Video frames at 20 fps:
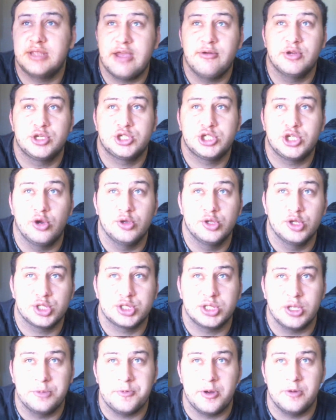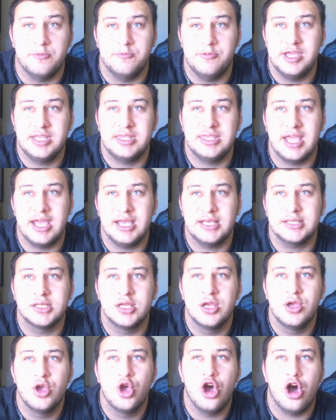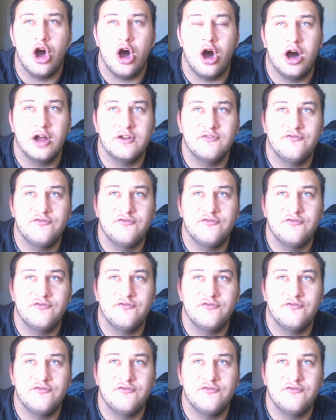would show their stuff on weekdays on